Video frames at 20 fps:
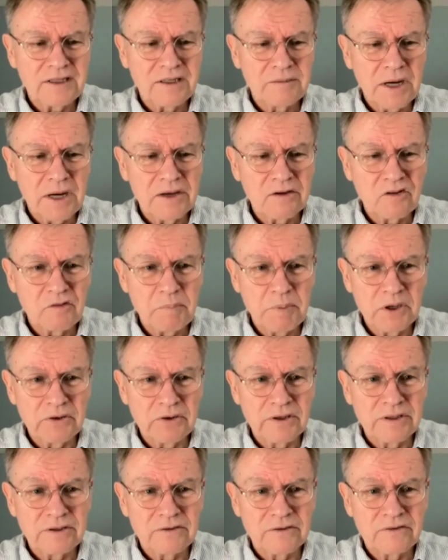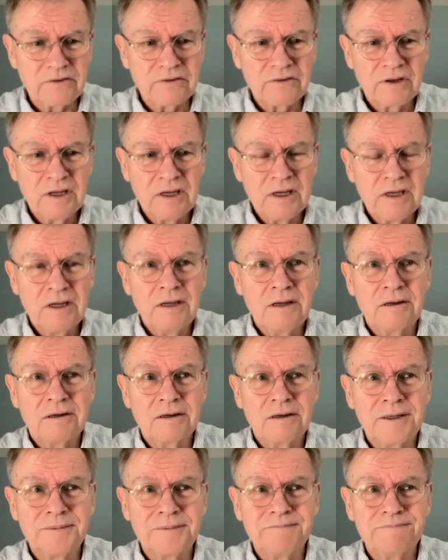in my experience,
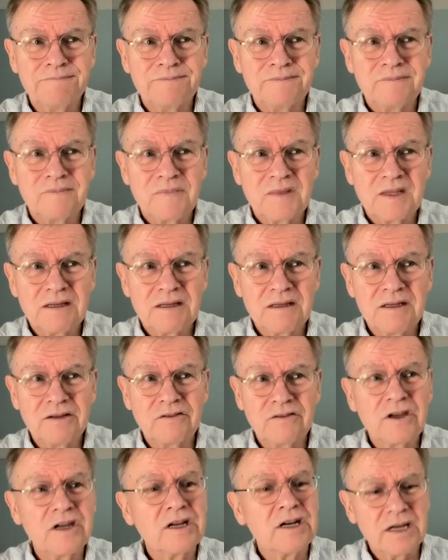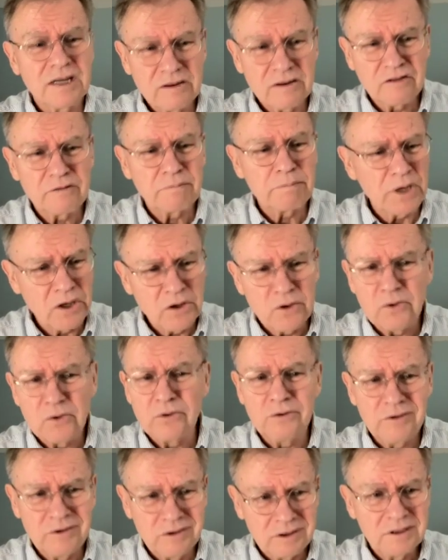it's going to
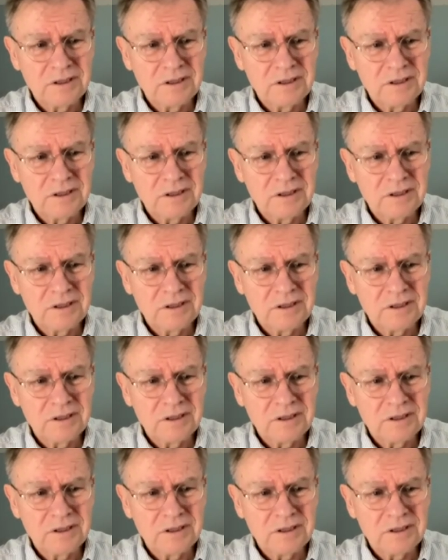explode.